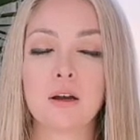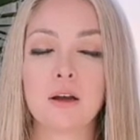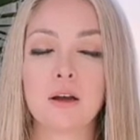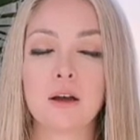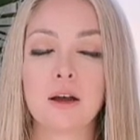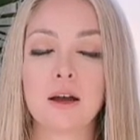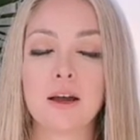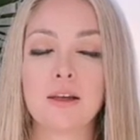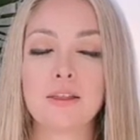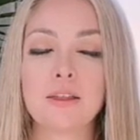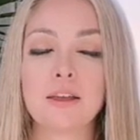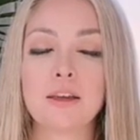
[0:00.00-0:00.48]

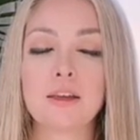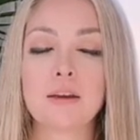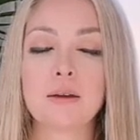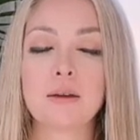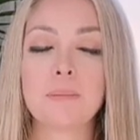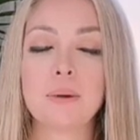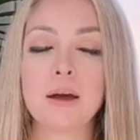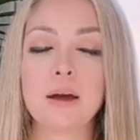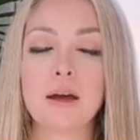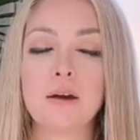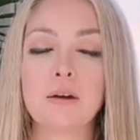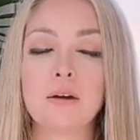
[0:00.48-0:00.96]
I think
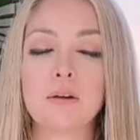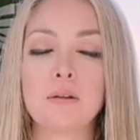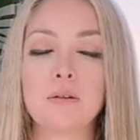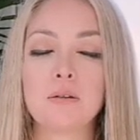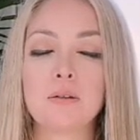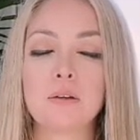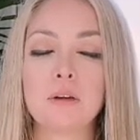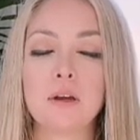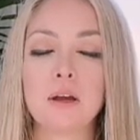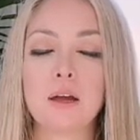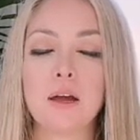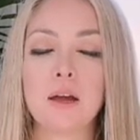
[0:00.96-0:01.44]
about
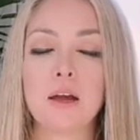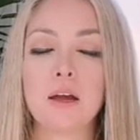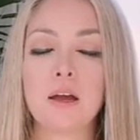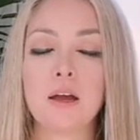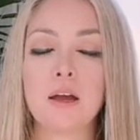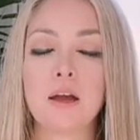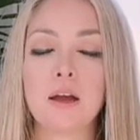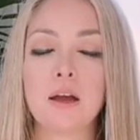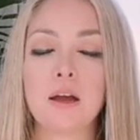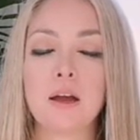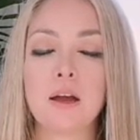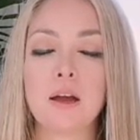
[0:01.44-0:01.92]

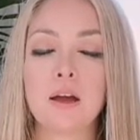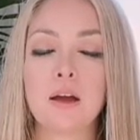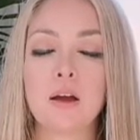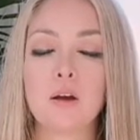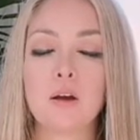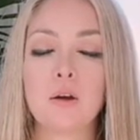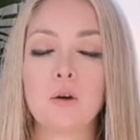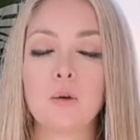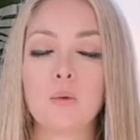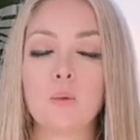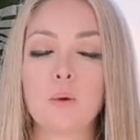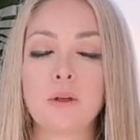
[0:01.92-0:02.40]

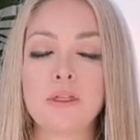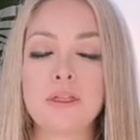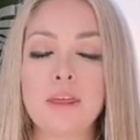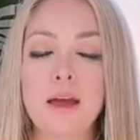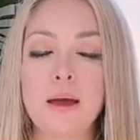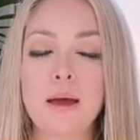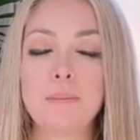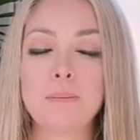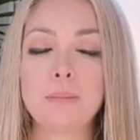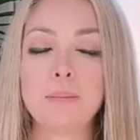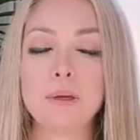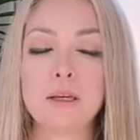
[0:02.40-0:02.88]
what
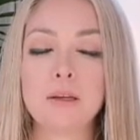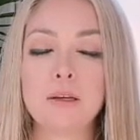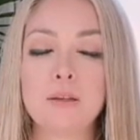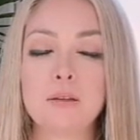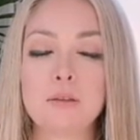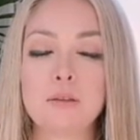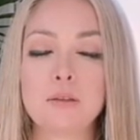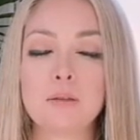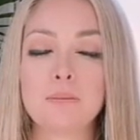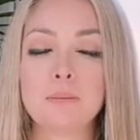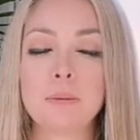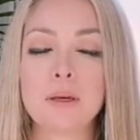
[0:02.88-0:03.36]
that
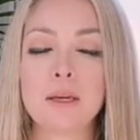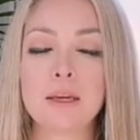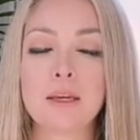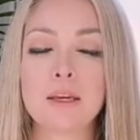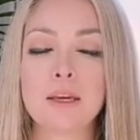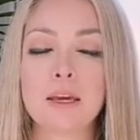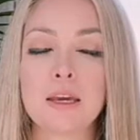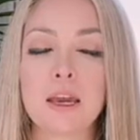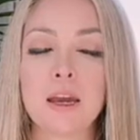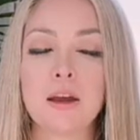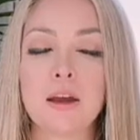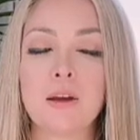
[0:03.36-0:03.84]
means, being
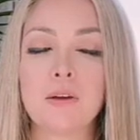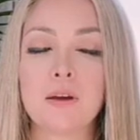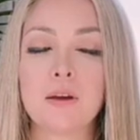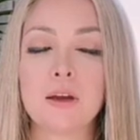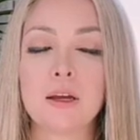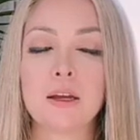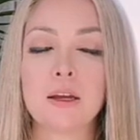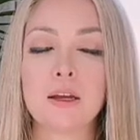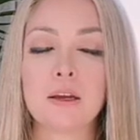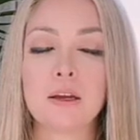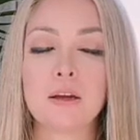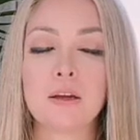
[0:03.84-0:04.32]

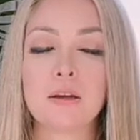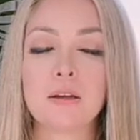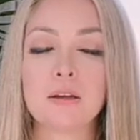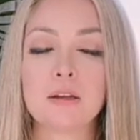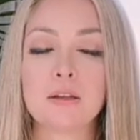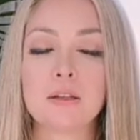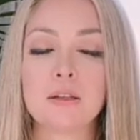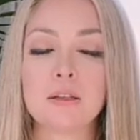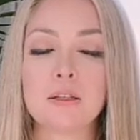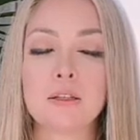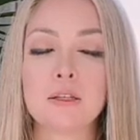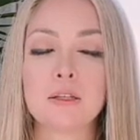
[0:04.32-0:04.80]
caring,
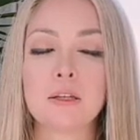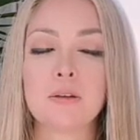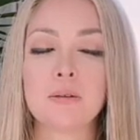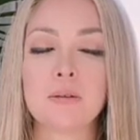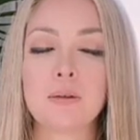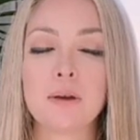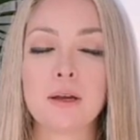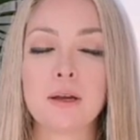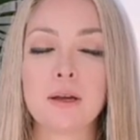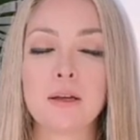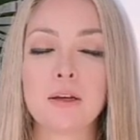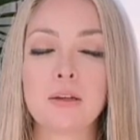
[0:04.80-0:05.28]

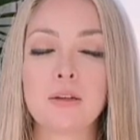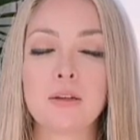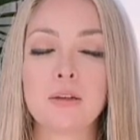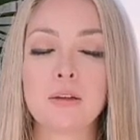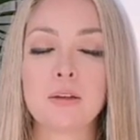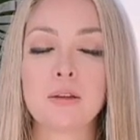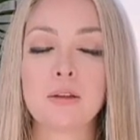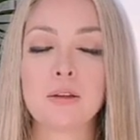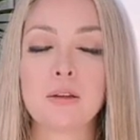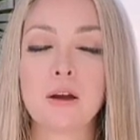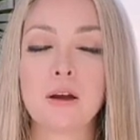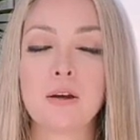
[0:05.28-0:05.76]
considerate,
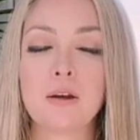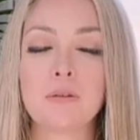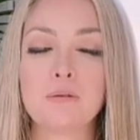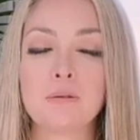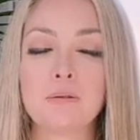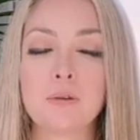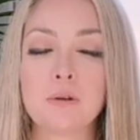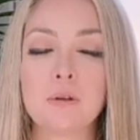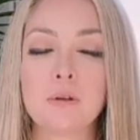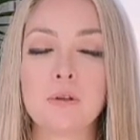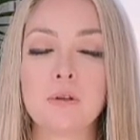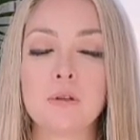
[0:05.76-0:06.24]

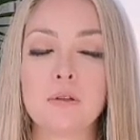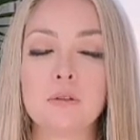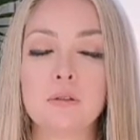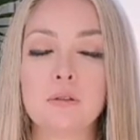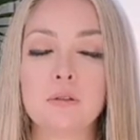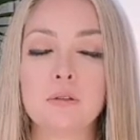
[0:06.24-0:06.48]
thoughtful,